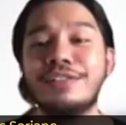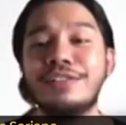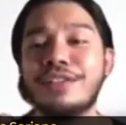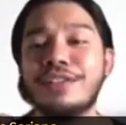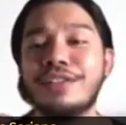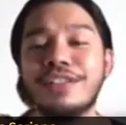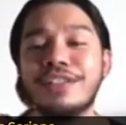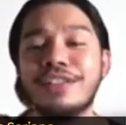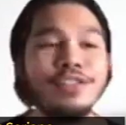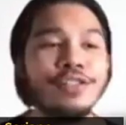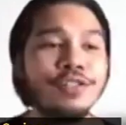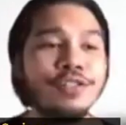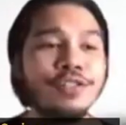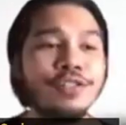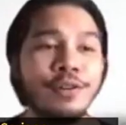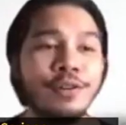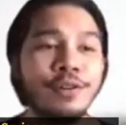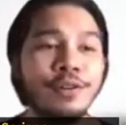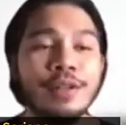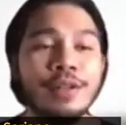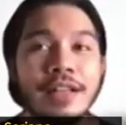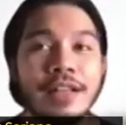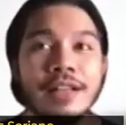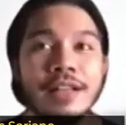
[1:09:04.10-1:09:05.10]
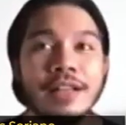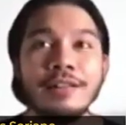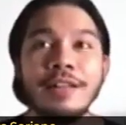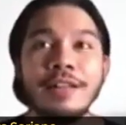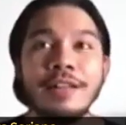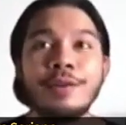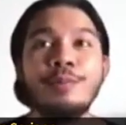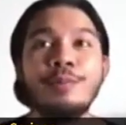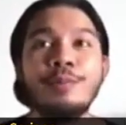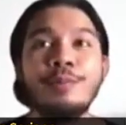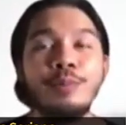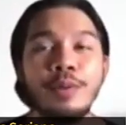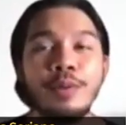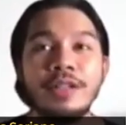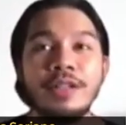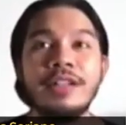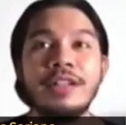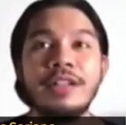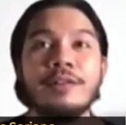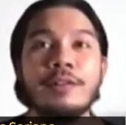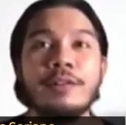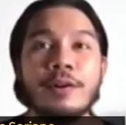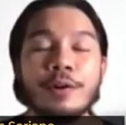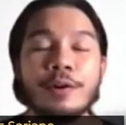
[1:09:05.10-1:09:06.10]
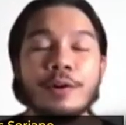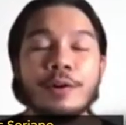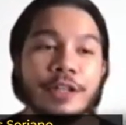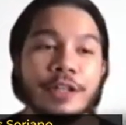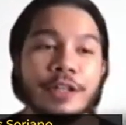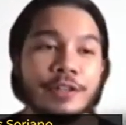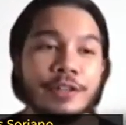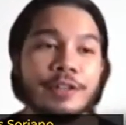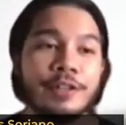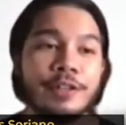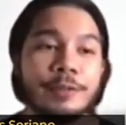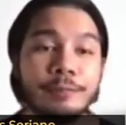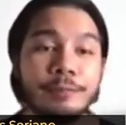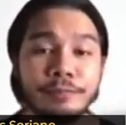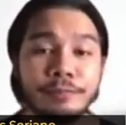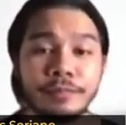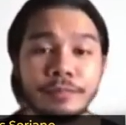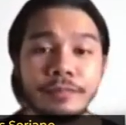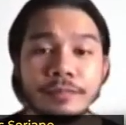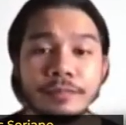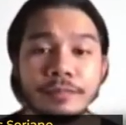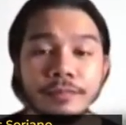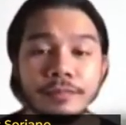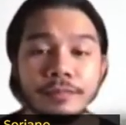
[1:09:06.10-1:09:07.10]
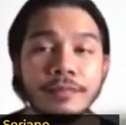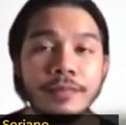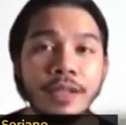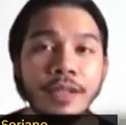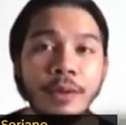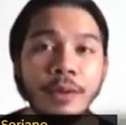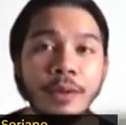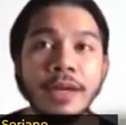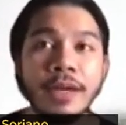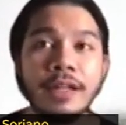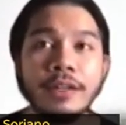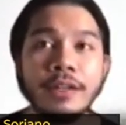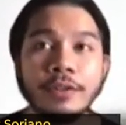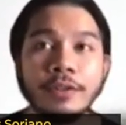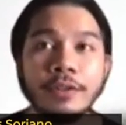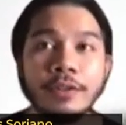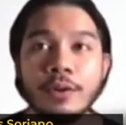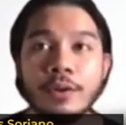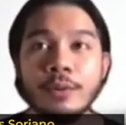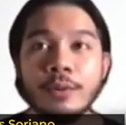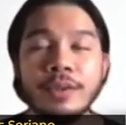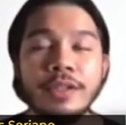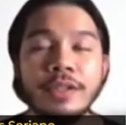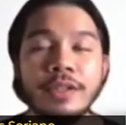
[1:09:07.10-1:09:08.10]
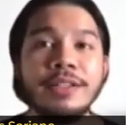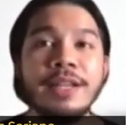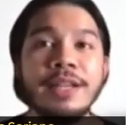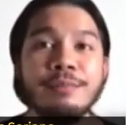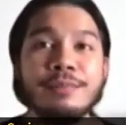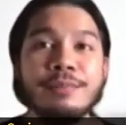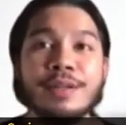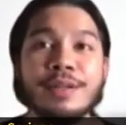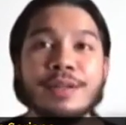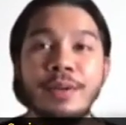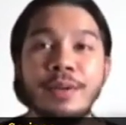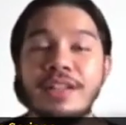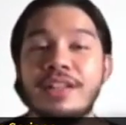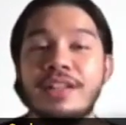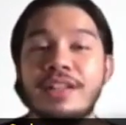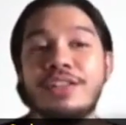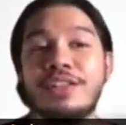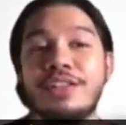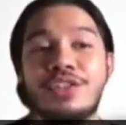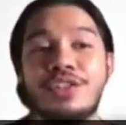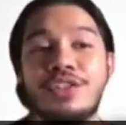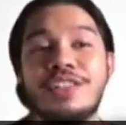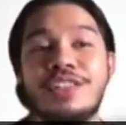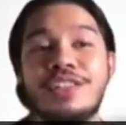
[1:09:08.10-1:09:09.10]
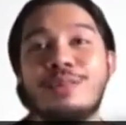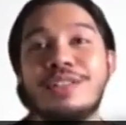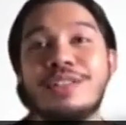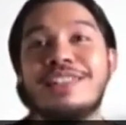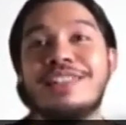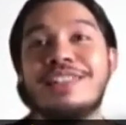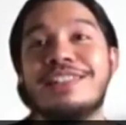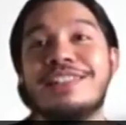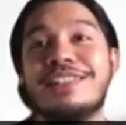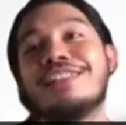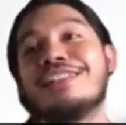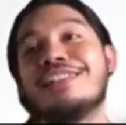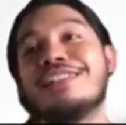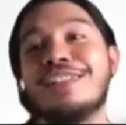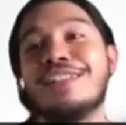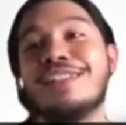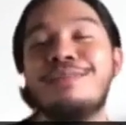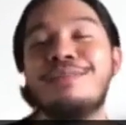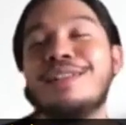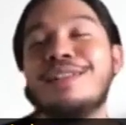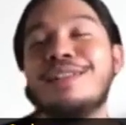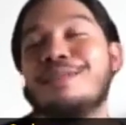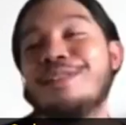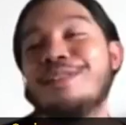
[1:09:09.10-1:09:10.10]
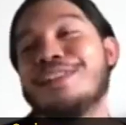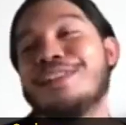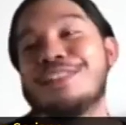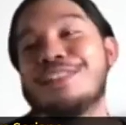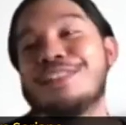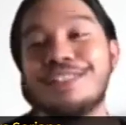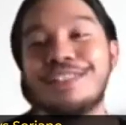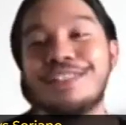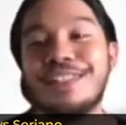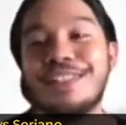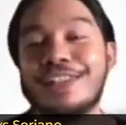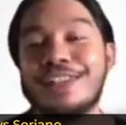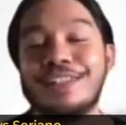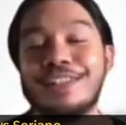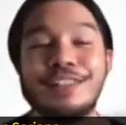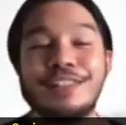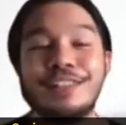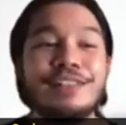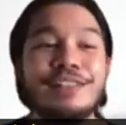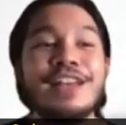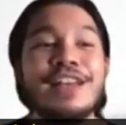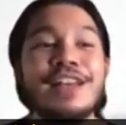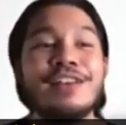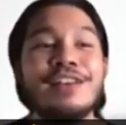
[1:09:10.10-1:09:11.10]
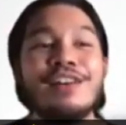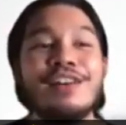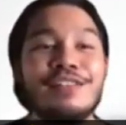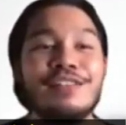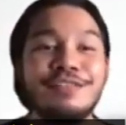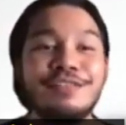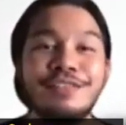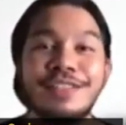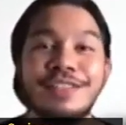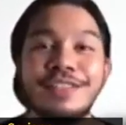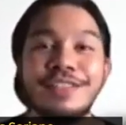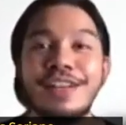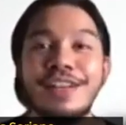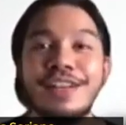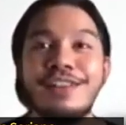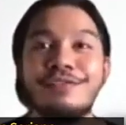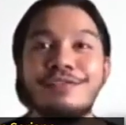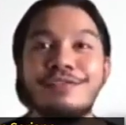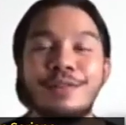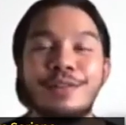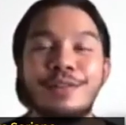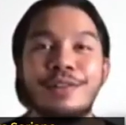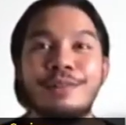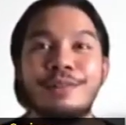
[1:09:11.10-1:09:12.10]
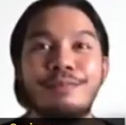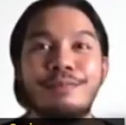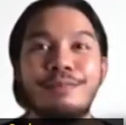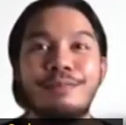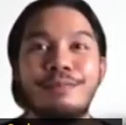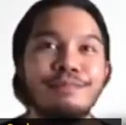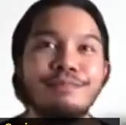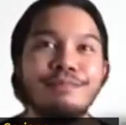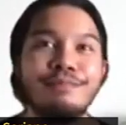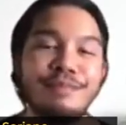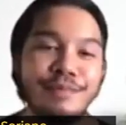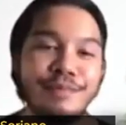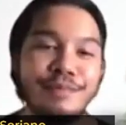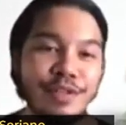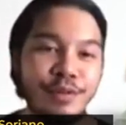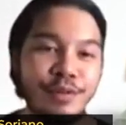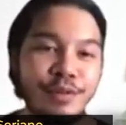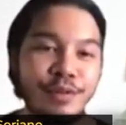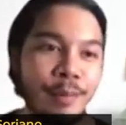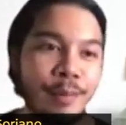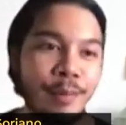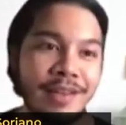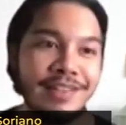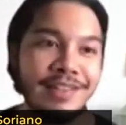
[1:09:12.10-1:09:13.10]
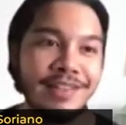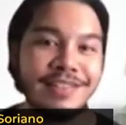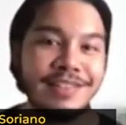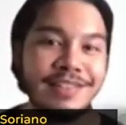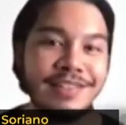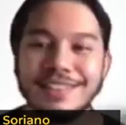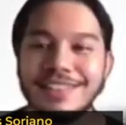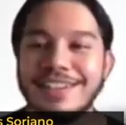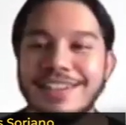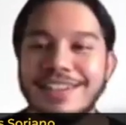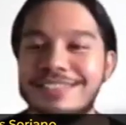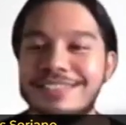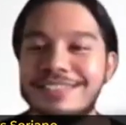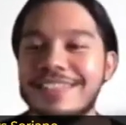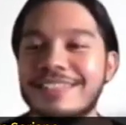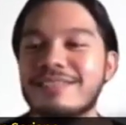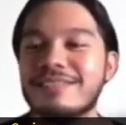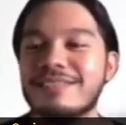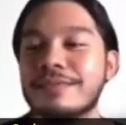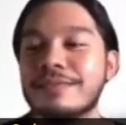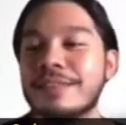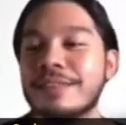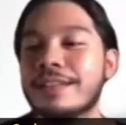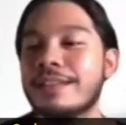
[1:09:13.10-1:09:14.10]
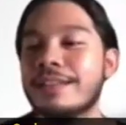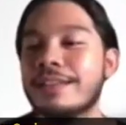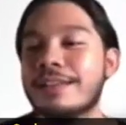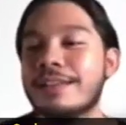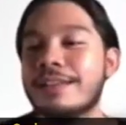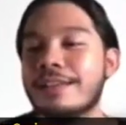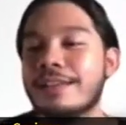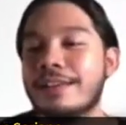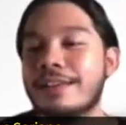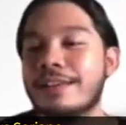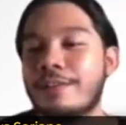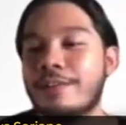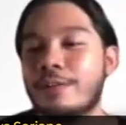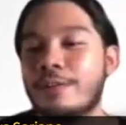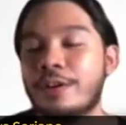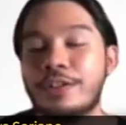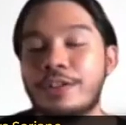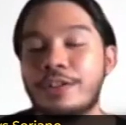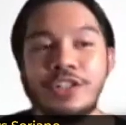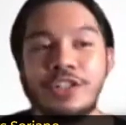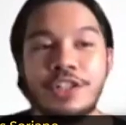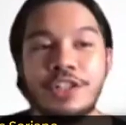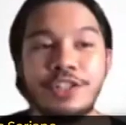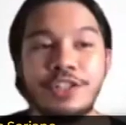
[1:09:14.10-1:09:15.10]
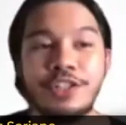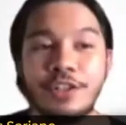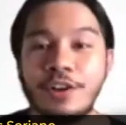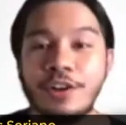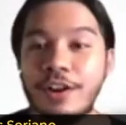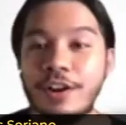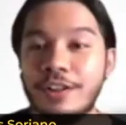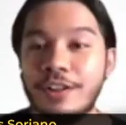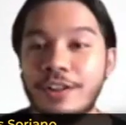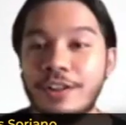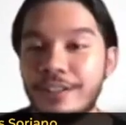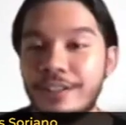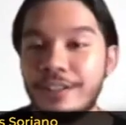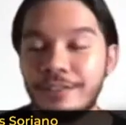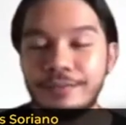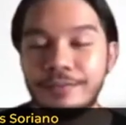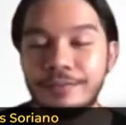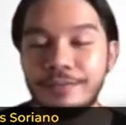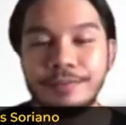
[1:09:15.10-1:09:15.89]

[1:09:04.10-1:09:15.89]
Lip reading: you can, like what we did earlier a while ago with the template, we can adjust what's inside the template. We can just like take off the stuff, or replace the stuff, or change the color.